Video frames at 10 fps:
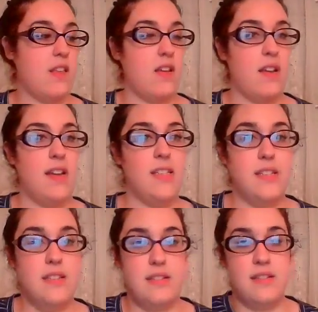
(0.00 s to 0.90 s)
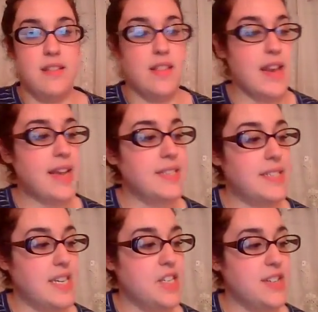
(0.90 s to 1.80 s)
Great. The next
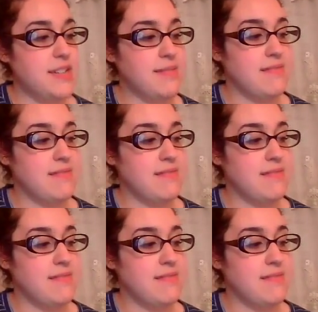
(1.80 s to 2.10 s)
station